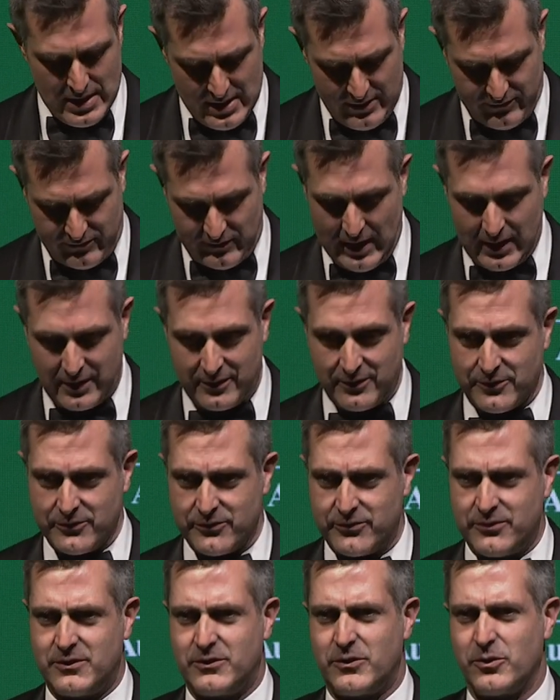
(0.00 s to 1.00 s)

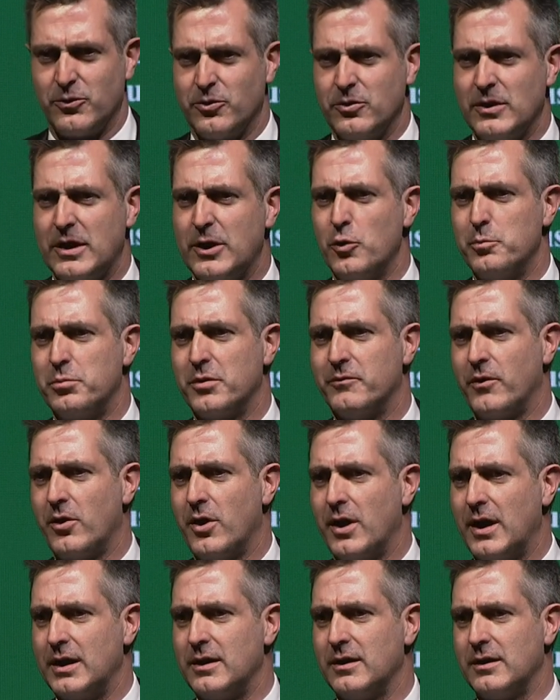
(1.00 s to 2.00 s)
sectors to help
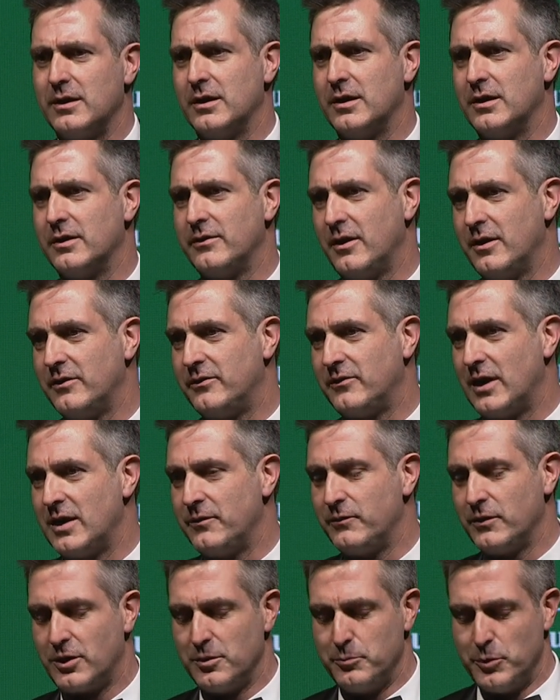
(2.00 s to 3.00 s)
provide a
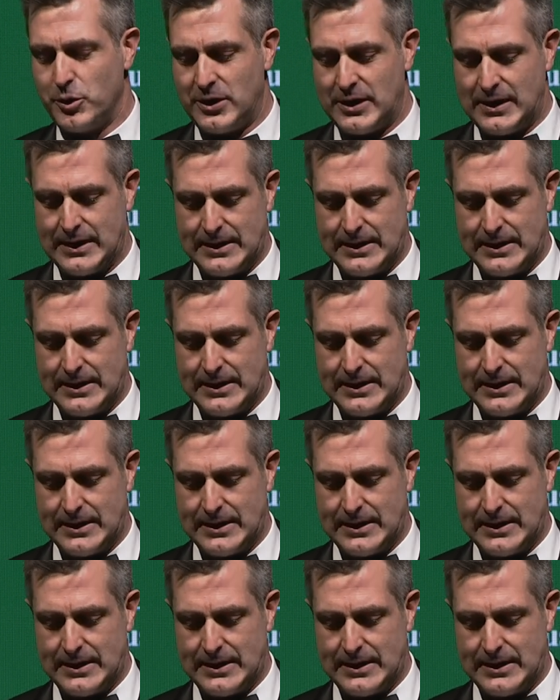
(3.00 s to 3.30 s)
safer community.